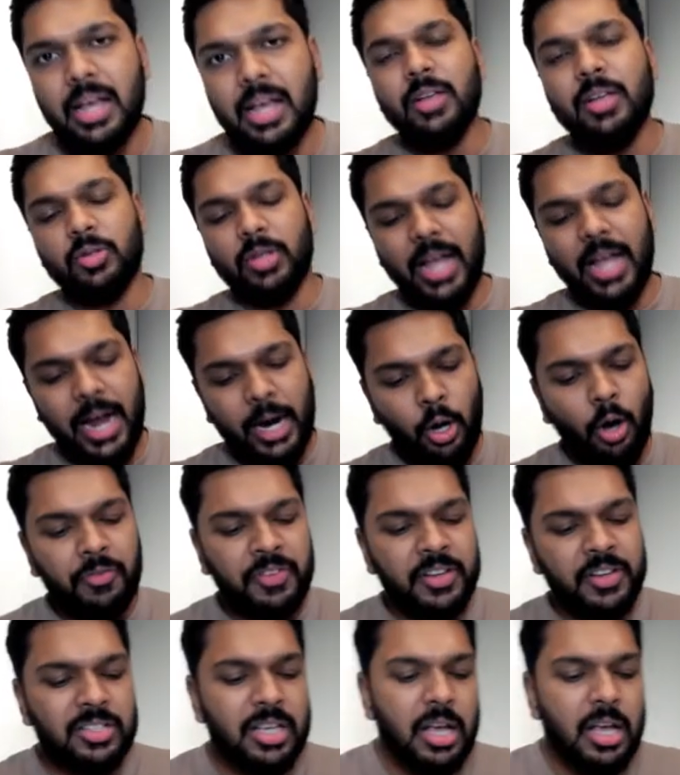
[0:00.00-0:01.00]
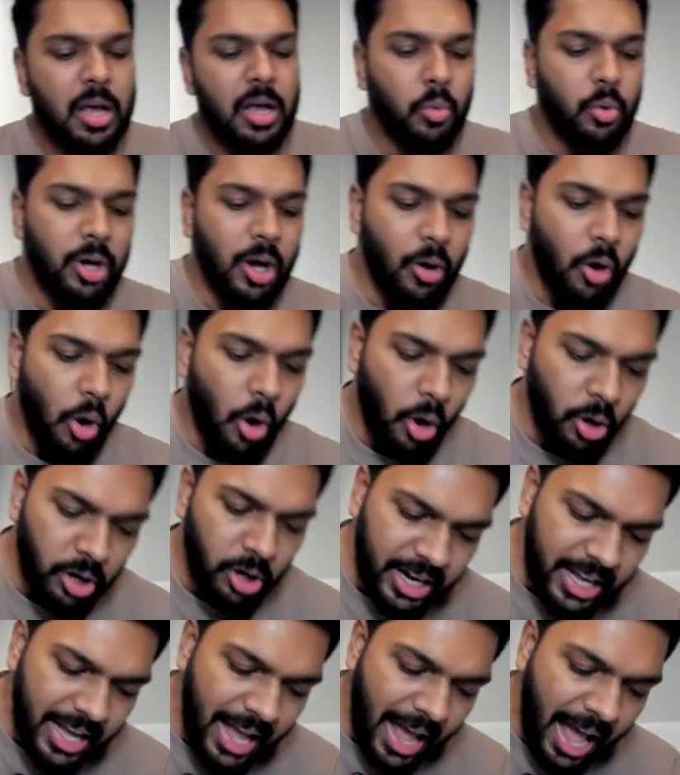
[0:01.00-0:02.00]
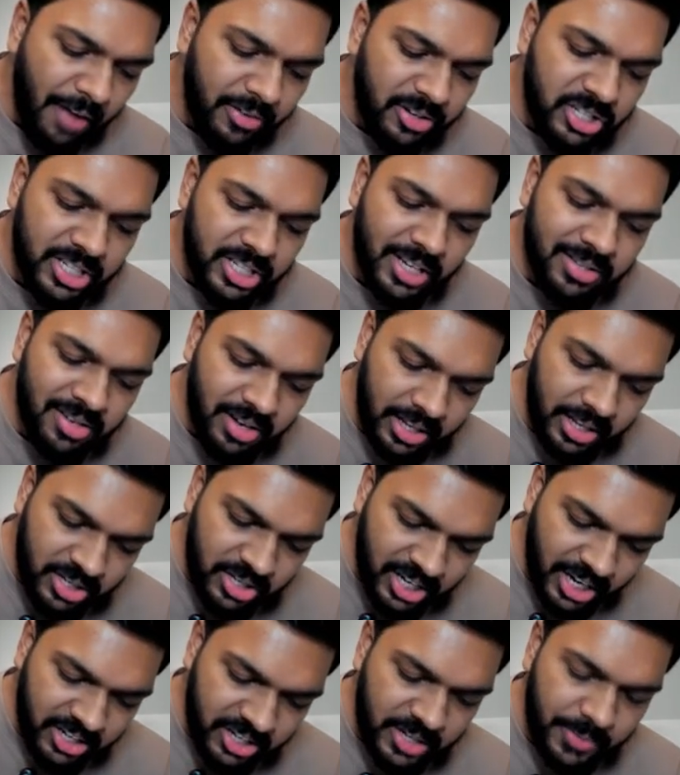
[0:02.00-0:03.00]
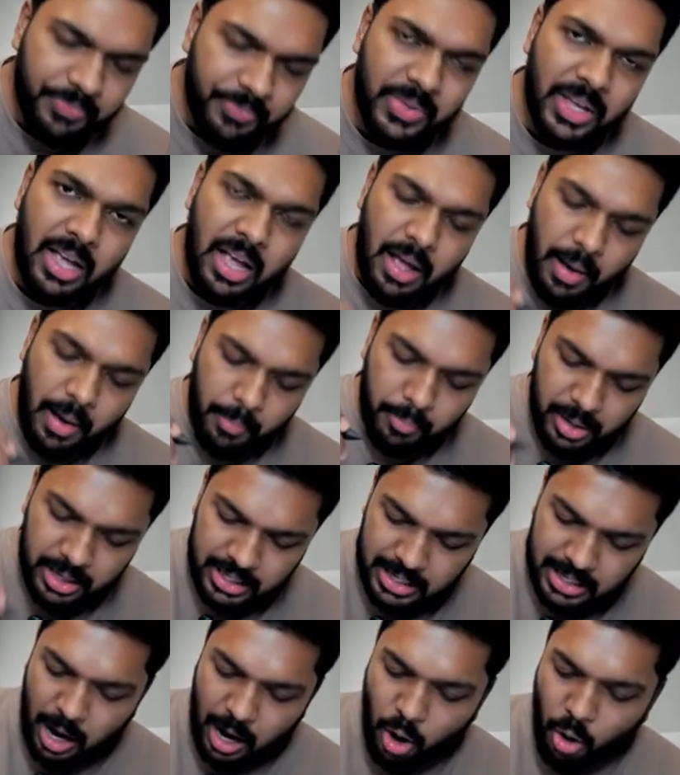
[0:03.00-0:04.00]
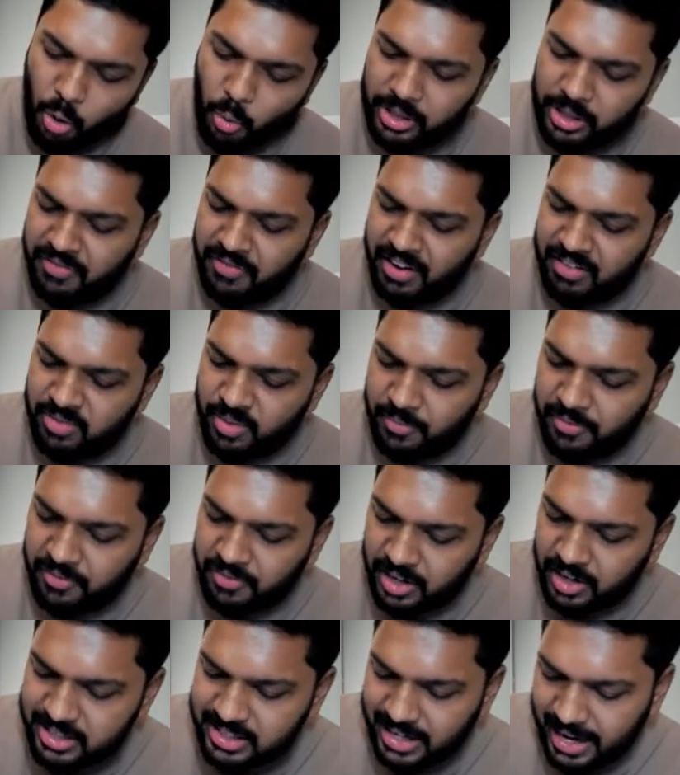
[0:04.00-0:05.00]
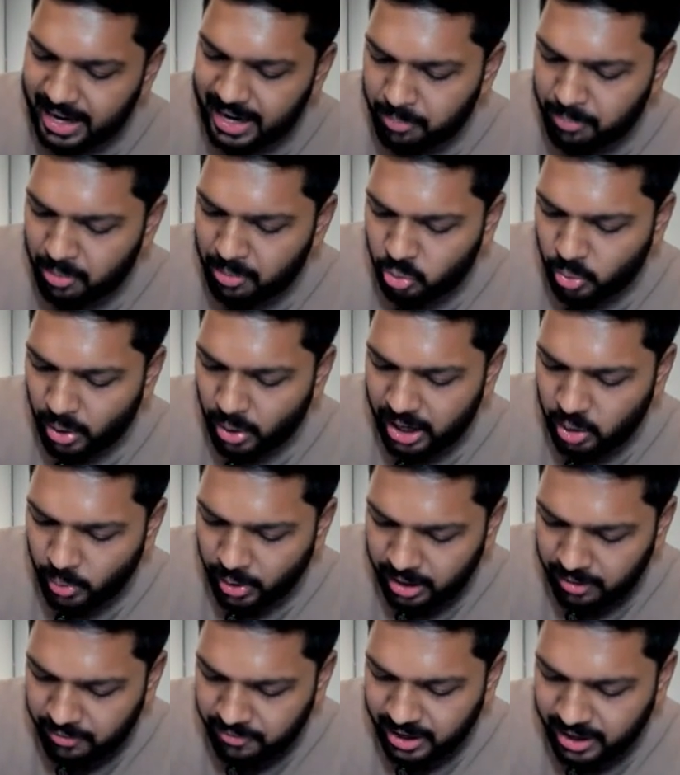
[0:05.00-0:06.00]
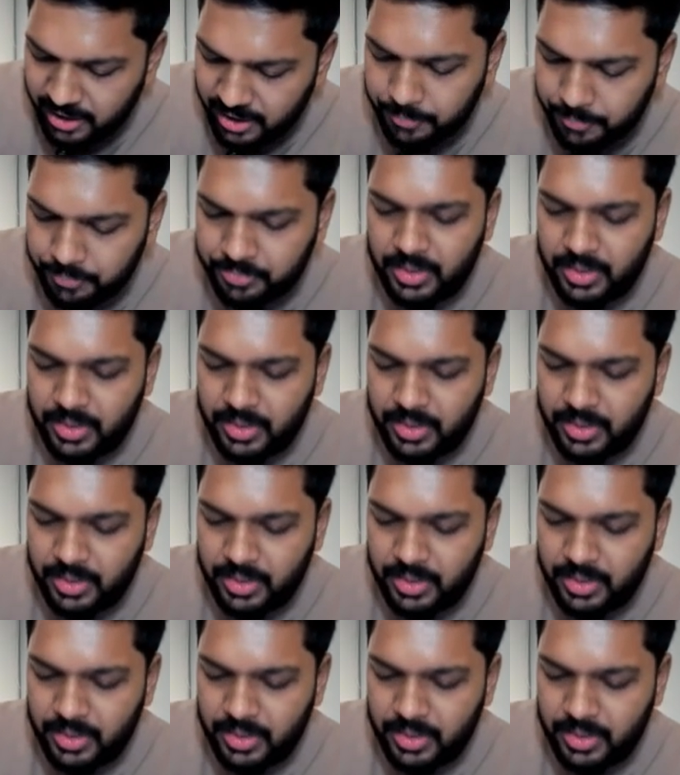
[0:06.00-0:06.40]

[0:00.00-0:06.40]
So the head office would already have a GST registration, but now with effect from 1st April 2025,